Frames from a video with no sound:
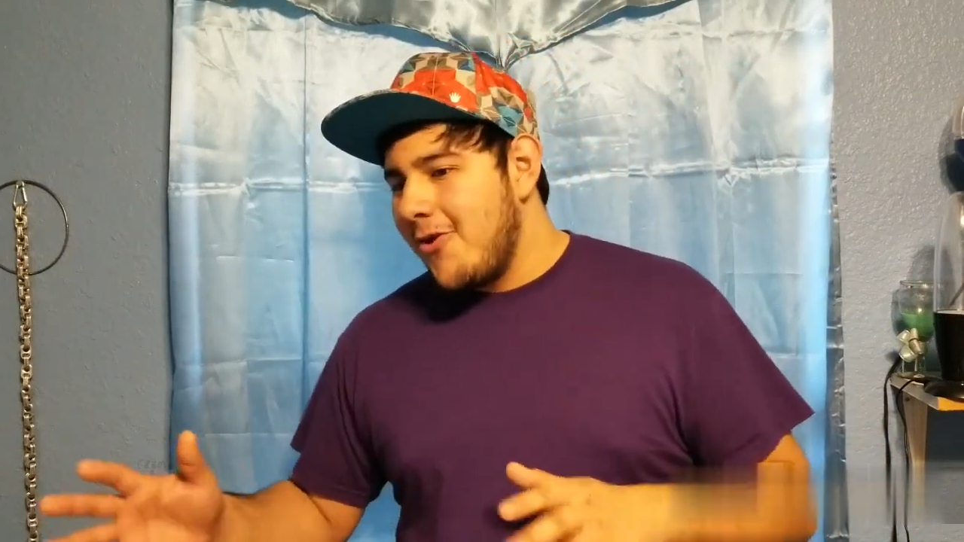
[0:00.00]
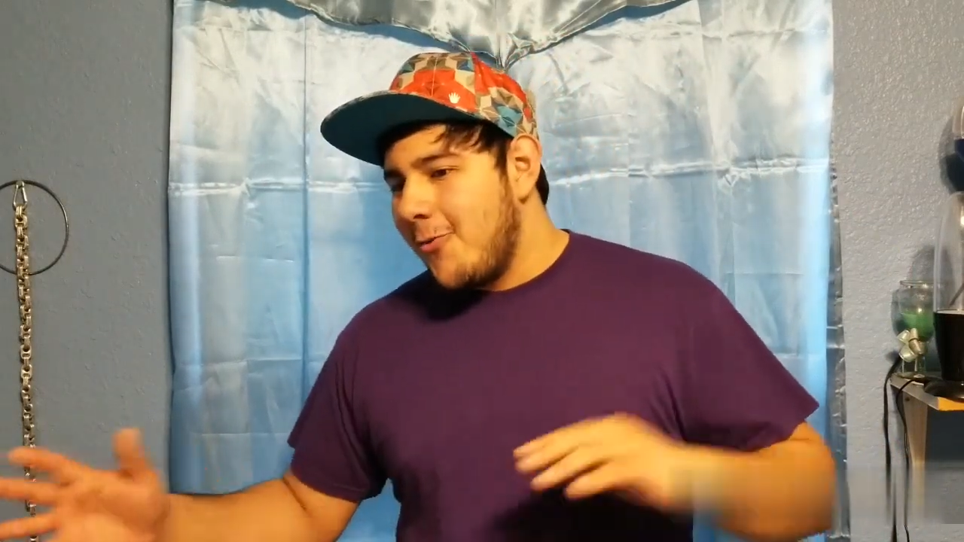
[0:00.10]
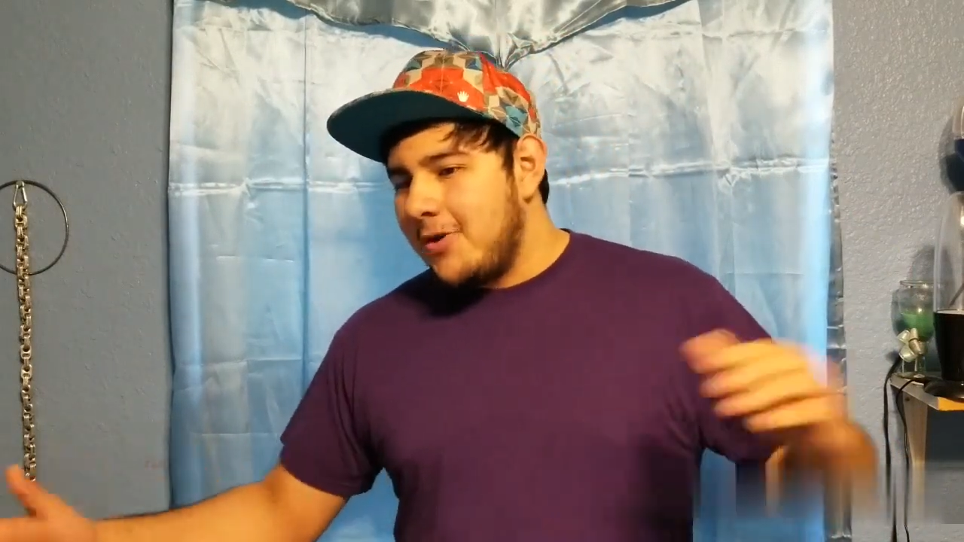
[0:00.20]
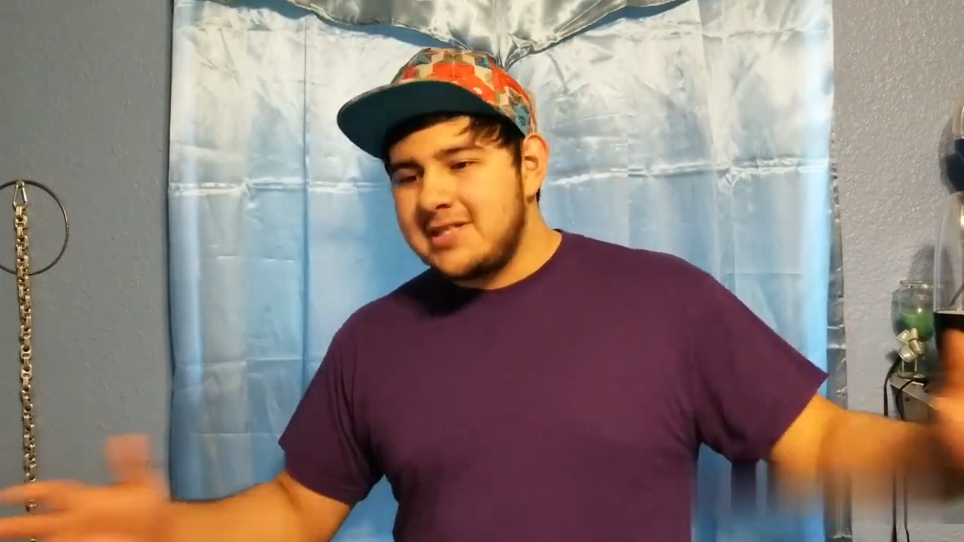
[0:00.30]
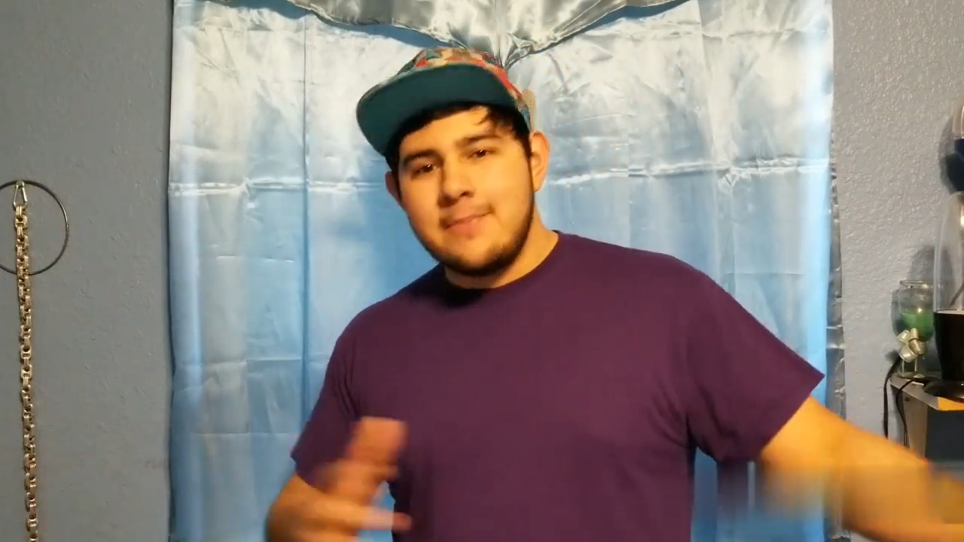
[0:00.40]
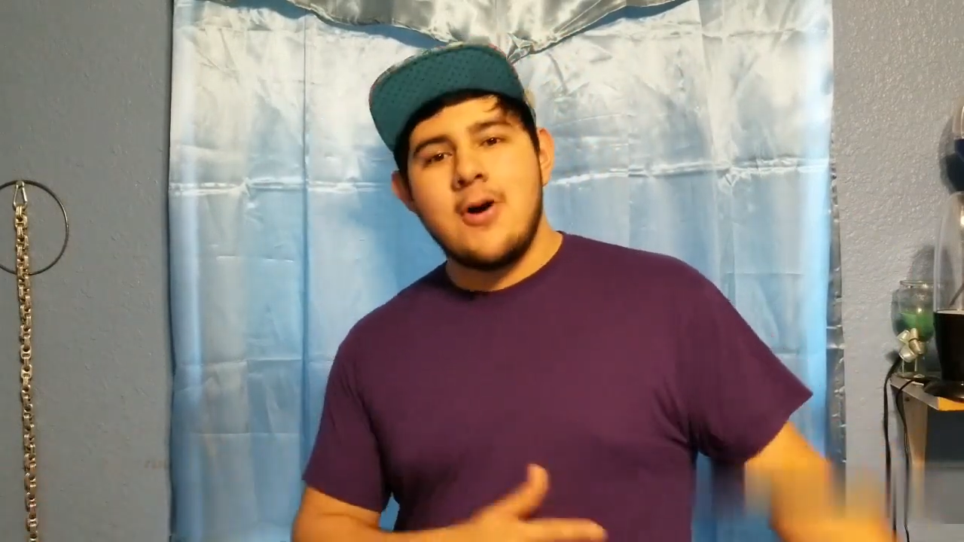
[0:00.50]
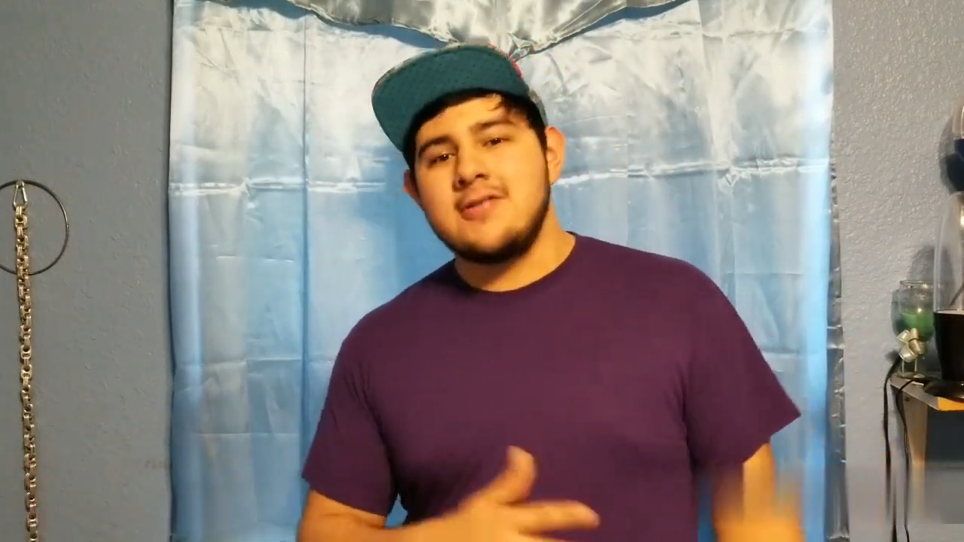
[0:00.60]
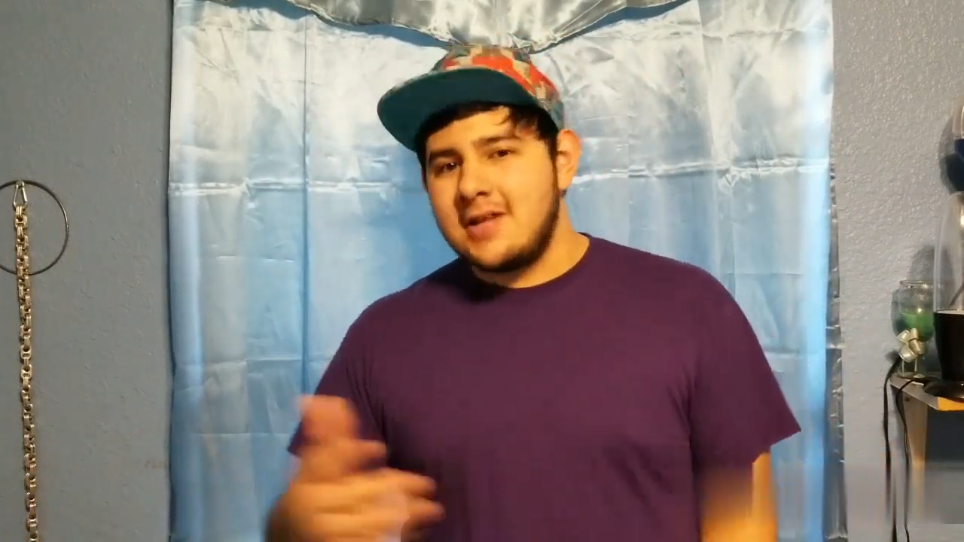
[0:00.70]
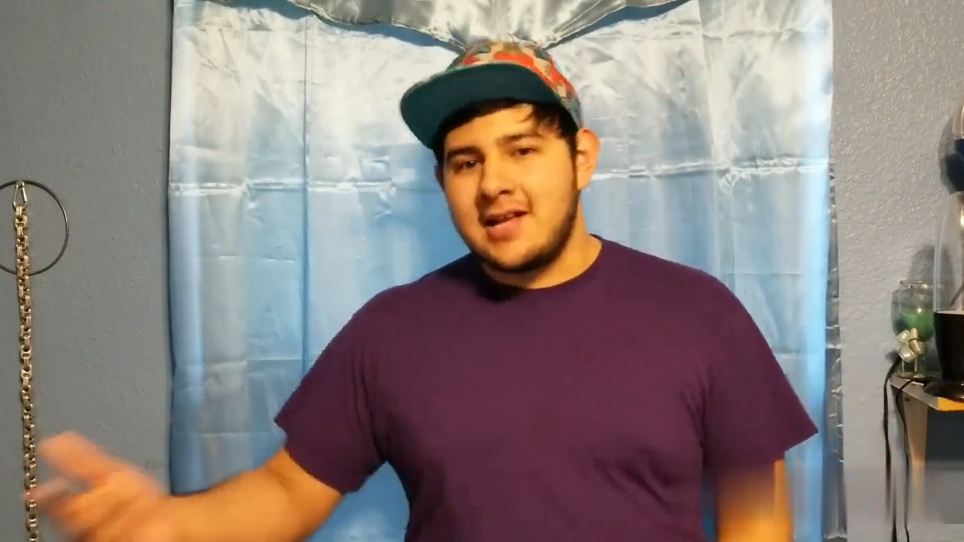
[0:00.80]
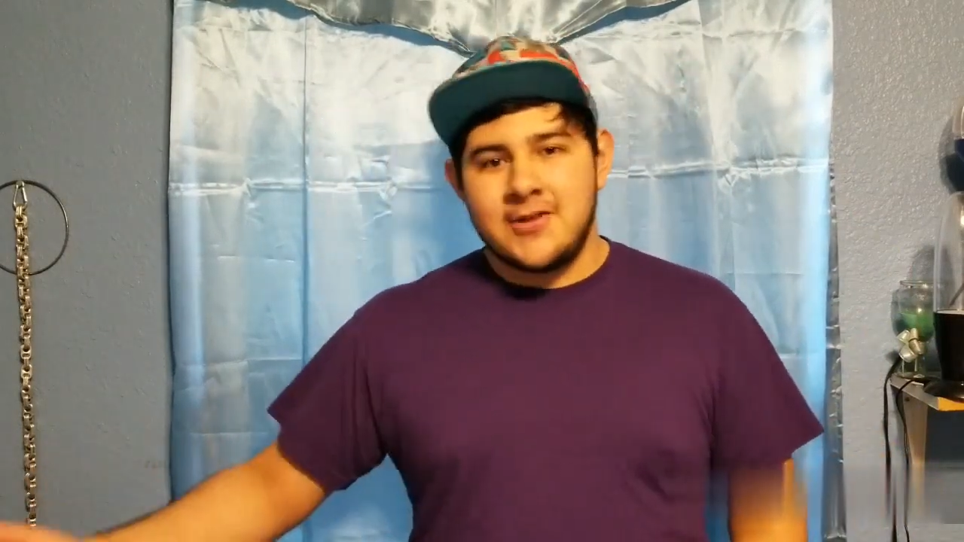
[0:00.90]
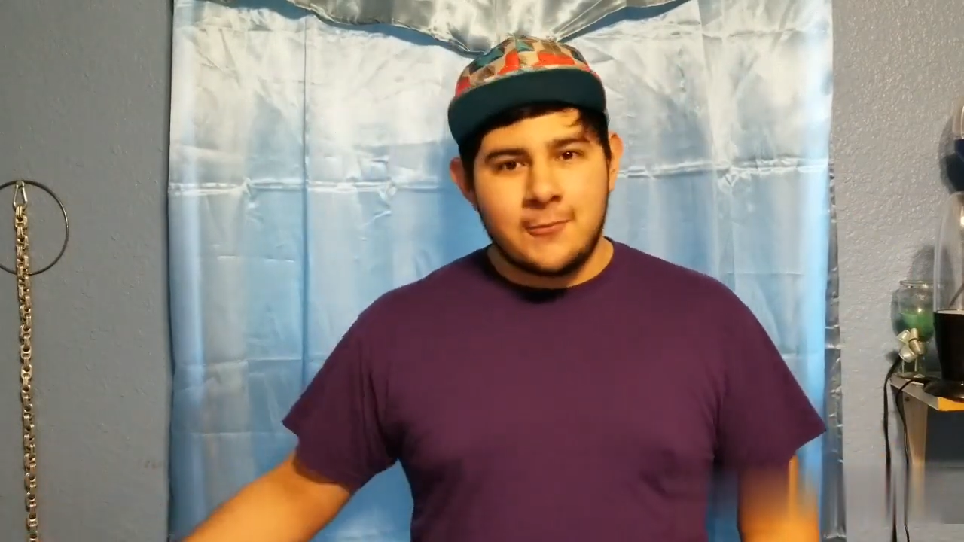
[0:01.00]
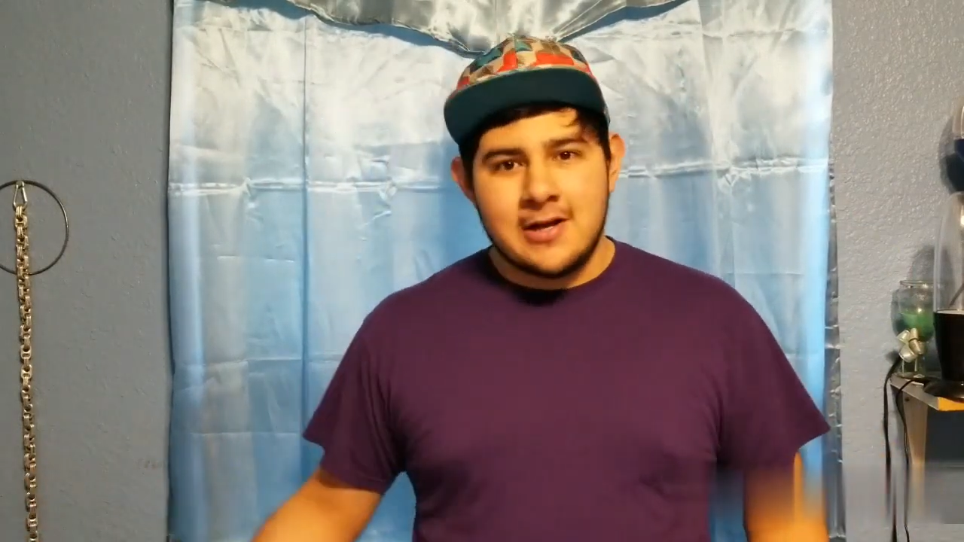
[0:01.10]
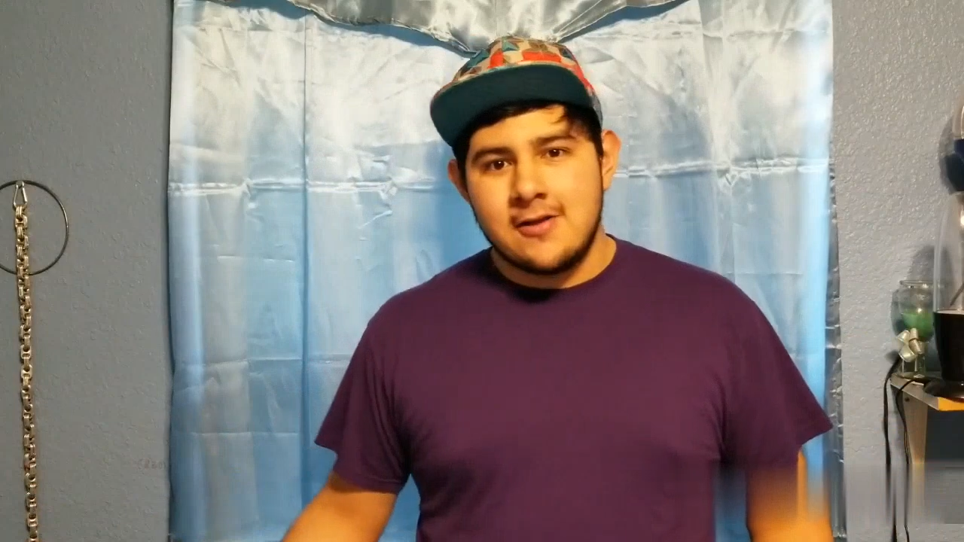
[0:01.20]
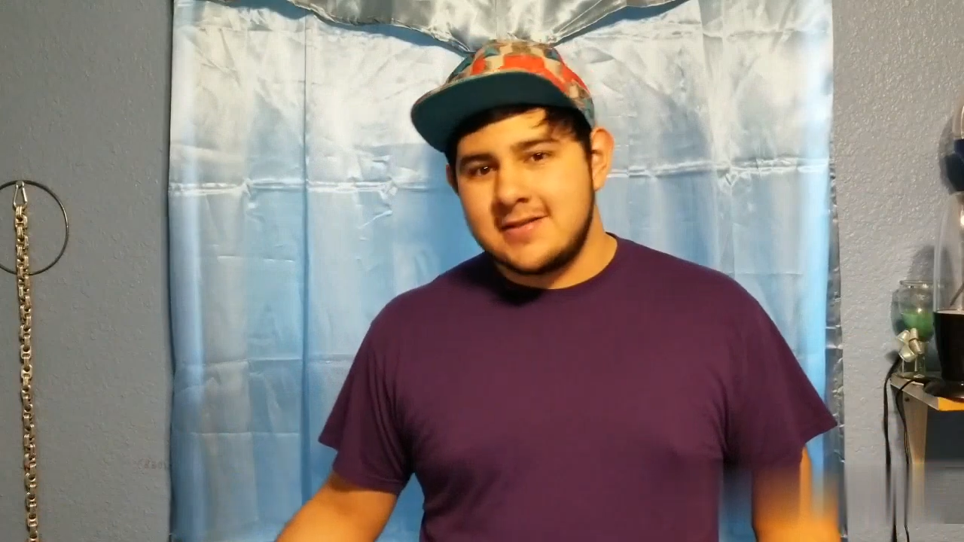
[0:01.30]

which I most likely will,